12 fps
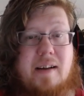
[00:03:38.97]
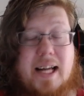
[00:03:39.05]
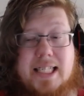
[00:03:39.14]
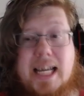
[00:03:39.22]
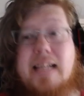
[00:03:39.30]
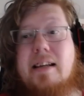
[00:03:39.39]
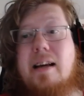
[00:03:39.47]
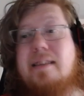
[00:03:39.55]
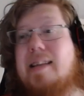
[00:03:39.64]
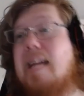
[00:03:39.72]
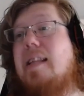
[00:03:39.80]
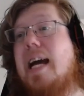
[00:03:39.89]
And that is
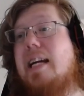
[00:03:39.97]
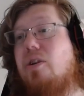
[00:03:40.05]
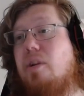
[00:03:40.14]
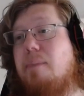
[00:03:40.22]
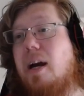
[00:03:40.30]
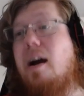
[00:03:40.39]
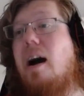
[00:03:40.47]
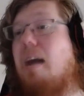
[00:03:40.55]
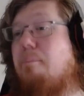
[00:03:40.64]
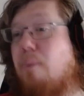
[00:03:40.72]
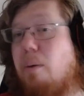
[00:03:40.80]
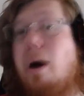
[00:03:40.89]
that actually
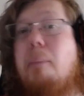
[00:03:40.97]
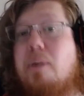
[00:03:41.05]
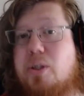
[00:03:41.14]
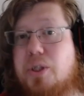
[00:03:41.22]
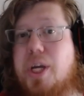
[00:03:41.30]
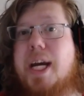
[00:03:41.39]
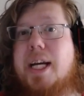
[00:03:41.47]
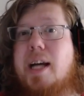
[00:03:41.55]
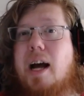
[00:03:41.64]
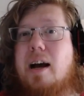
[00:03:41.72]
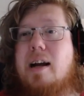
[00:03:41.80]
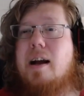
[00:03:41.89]
I'm, I must say
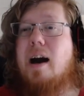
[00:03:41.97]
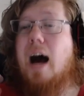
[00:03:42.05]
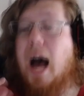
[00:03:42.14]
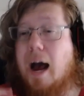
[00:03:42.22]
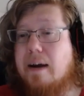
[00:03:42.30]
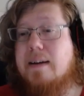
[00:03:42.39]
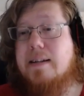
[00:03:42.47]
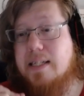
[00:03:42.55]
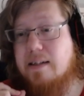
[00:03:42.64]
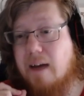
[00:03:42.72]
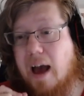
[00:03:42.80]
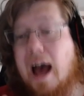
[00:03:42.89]
I
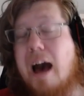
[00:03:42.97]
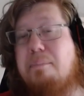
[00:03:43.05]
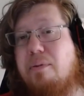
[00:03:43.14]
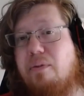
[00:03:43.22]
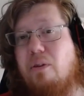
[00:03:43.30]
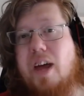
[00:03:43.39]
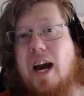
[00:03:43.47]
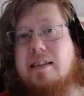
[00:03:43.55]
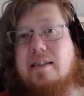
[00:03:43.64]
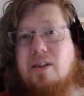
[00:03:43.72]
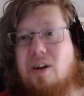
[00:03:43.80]
happy for that.